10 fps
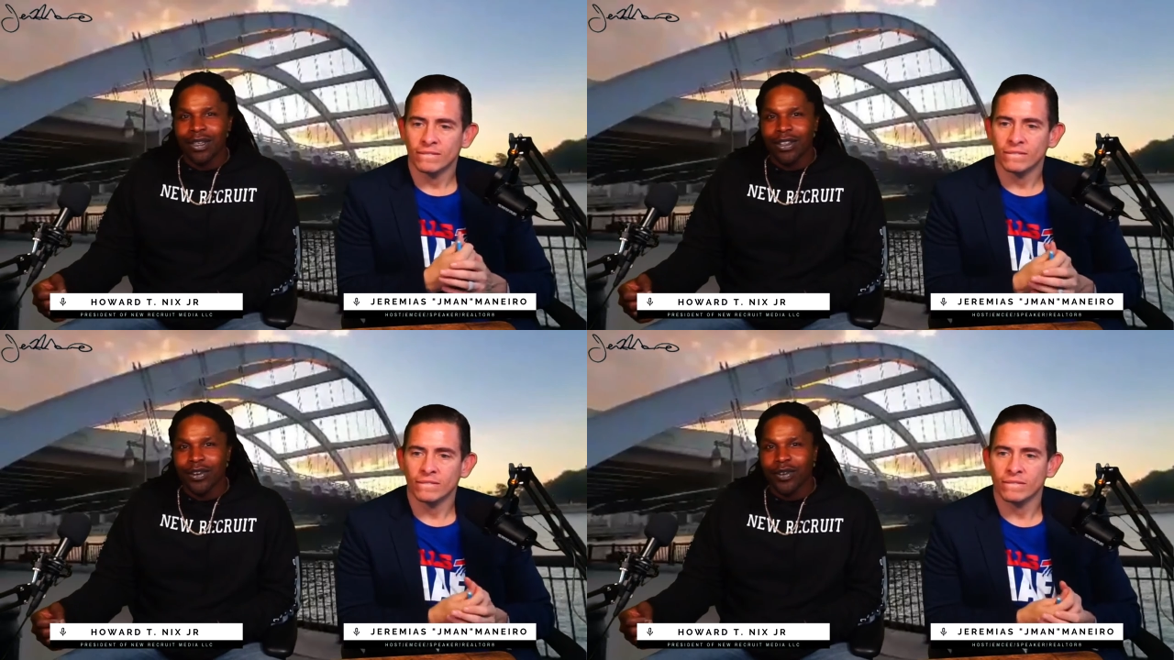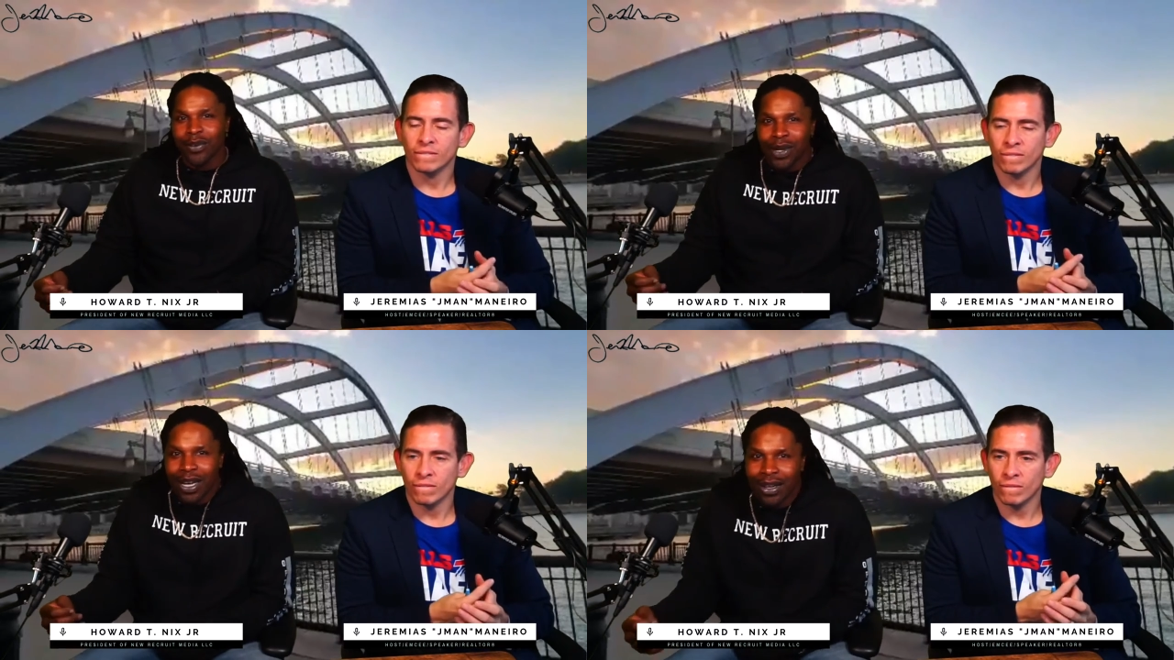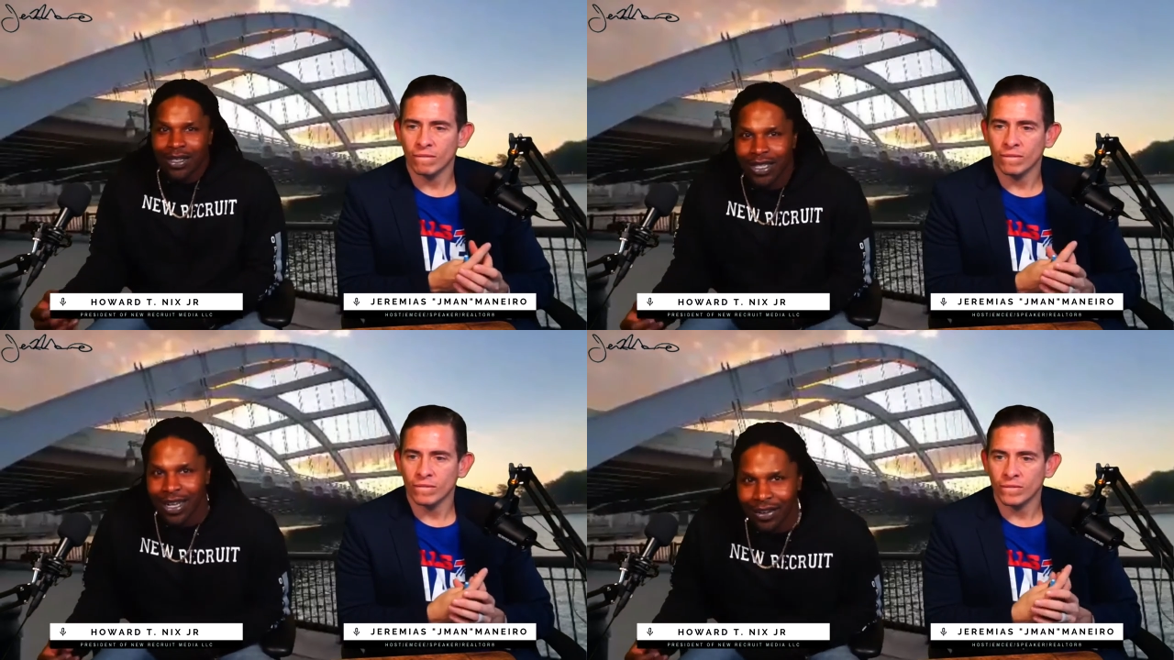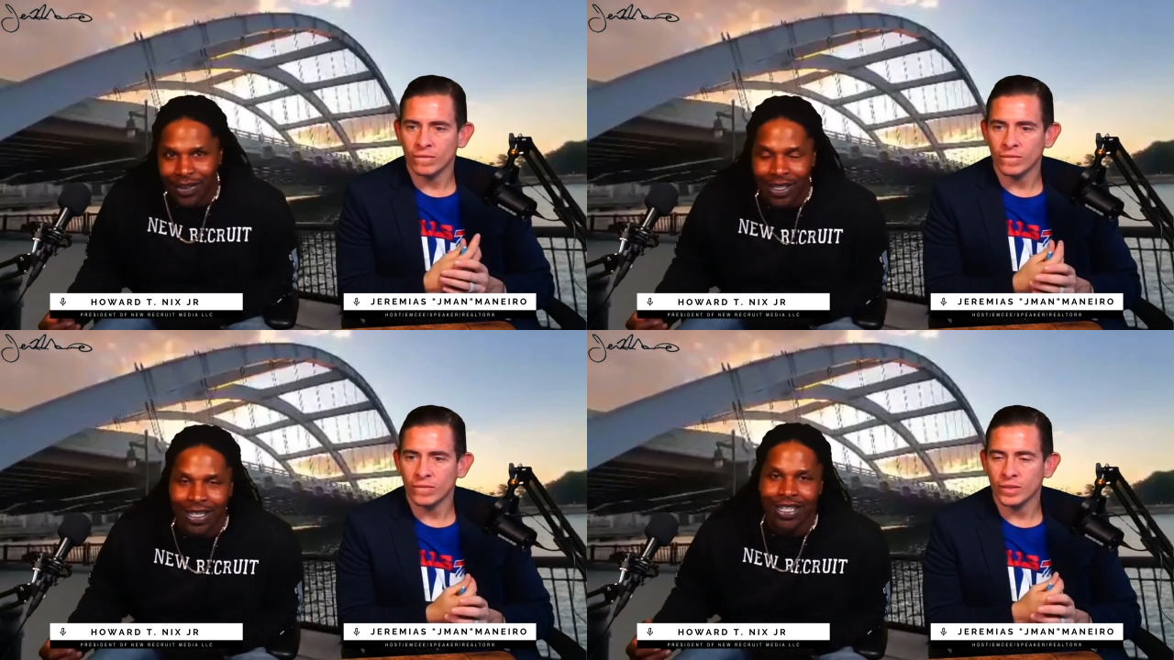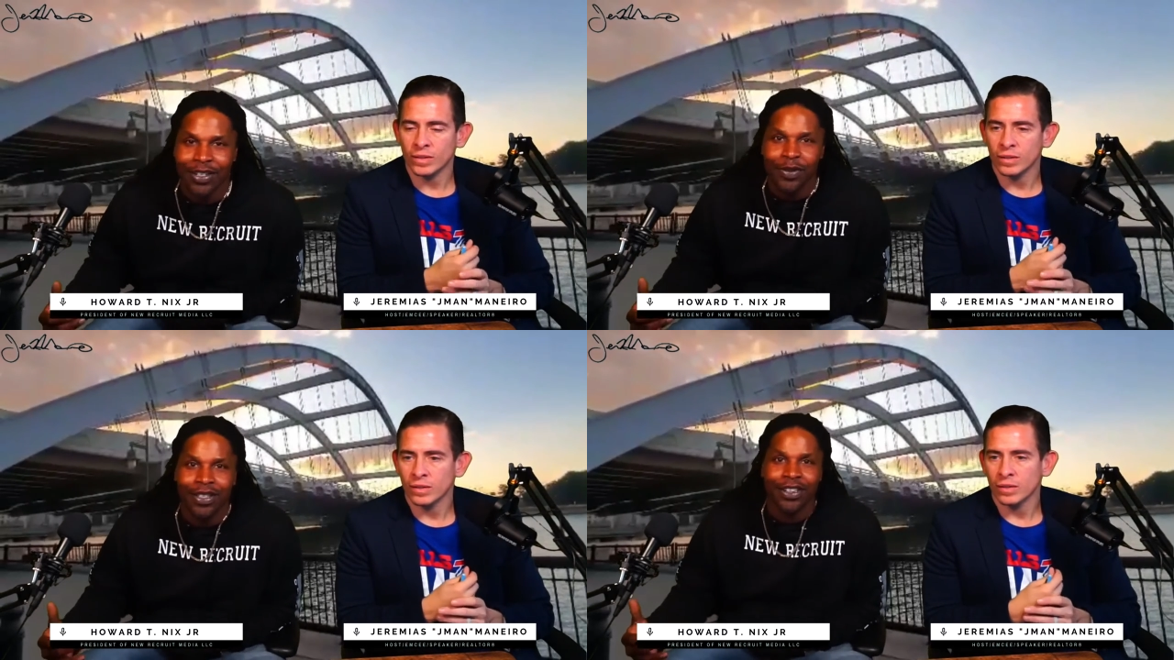Speaker 1: you know what we have this
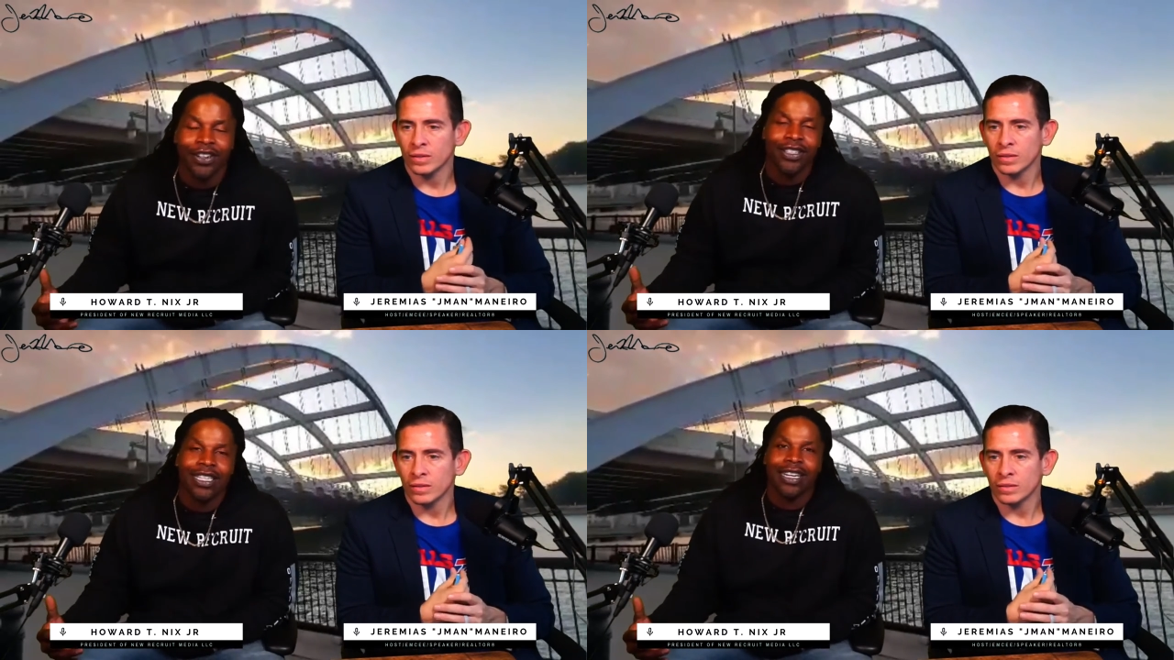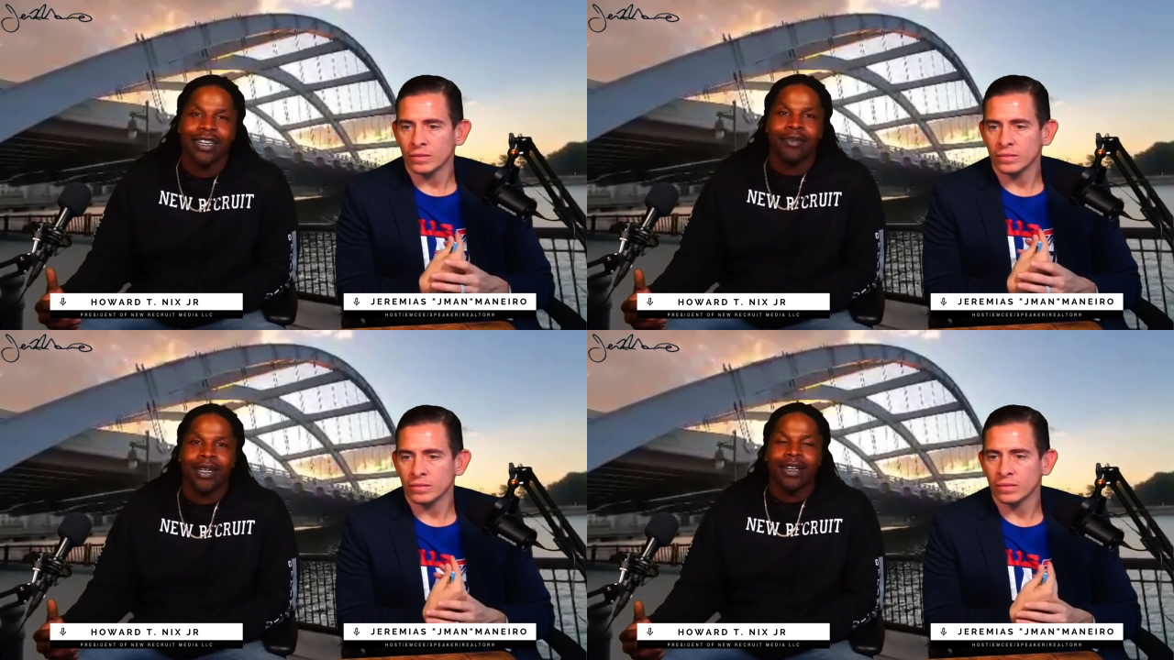conversation with all the time.